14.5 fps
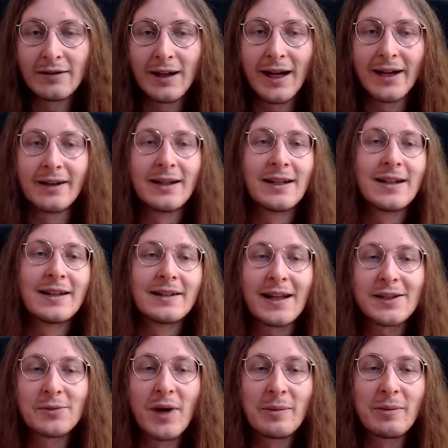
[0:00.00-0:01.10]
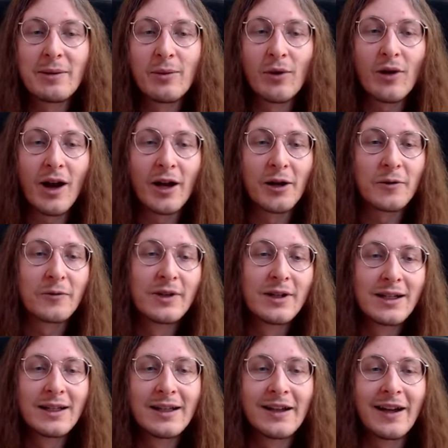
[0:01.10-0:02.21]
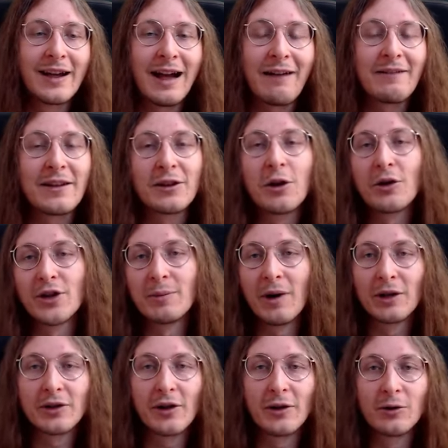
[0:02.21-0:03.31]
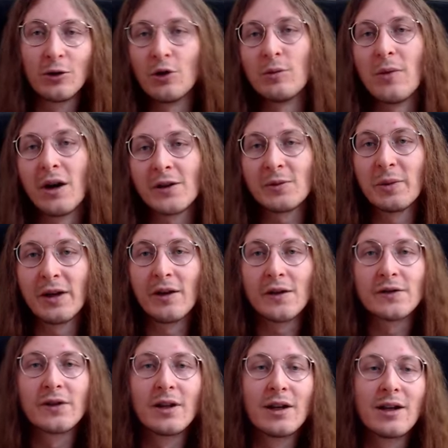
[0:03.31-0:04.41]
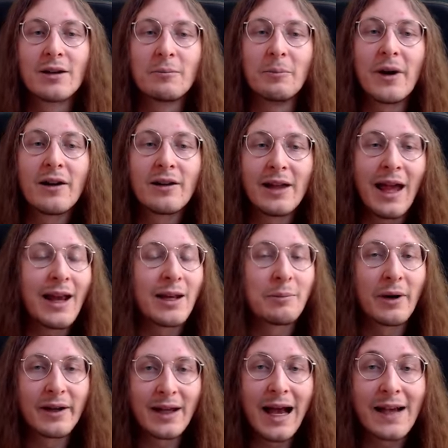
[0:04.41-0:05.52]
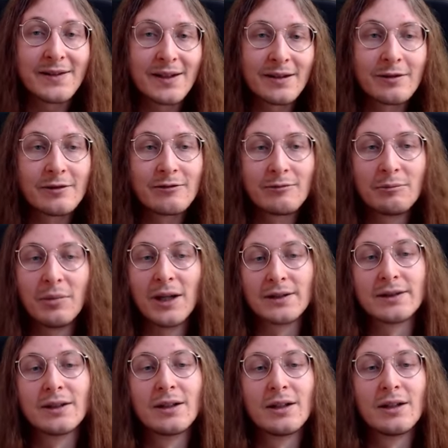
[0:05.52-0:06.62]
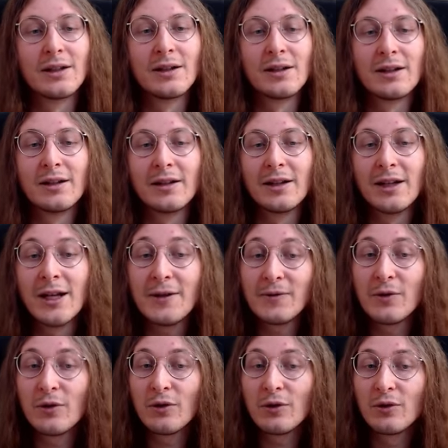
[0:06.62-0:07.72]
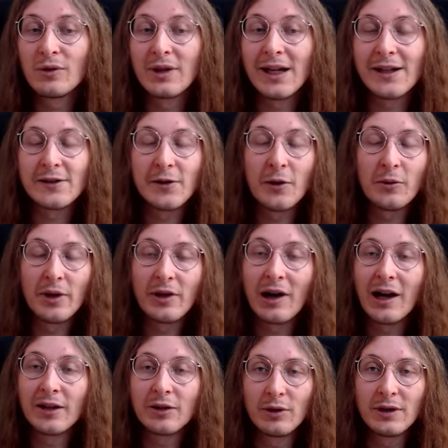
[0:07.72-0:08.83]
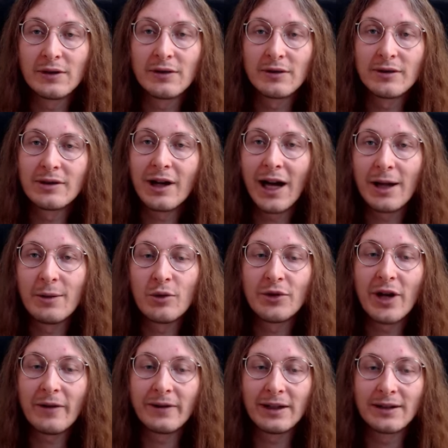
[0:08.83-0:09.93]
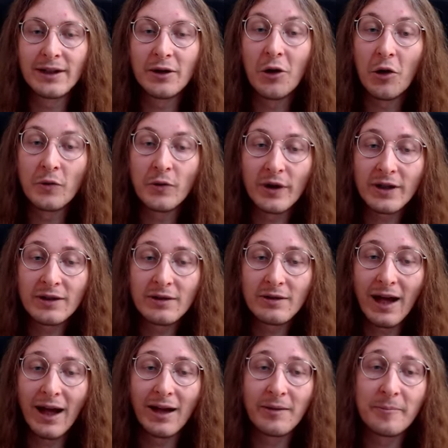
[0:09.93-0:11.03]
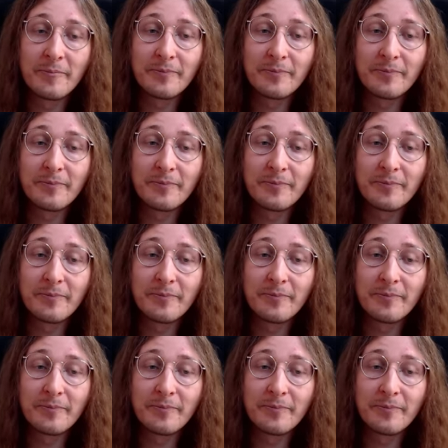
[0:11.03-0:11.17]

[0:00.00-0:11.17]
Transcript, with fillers: and that's why people kind of haven't thought about her too much, because barely anybody has it. But if you can slowly grind to it, I will definitely go for it. And